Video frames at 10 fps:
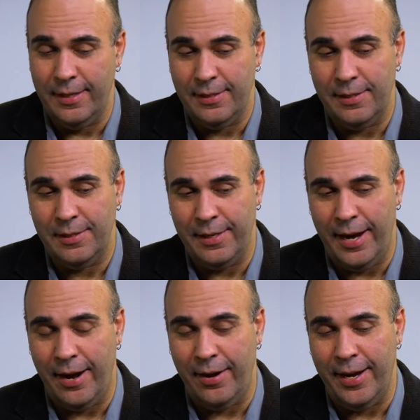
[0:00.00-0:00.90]
this is an
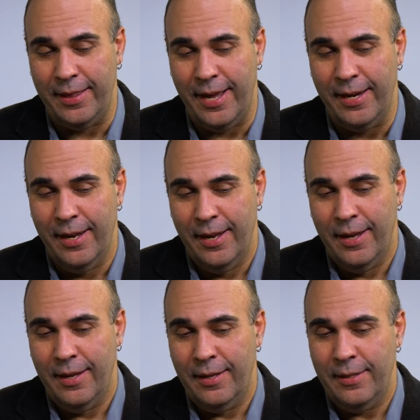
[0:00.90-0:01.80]
area that
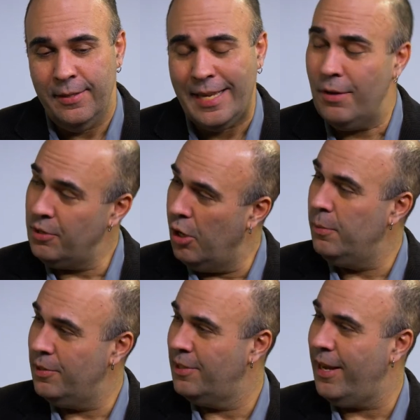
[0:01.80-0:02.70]
sounds
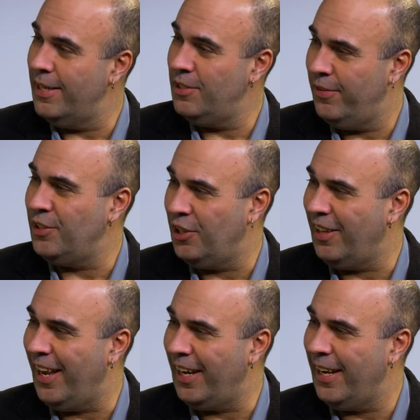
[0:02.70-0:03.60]
almost science fiction-like.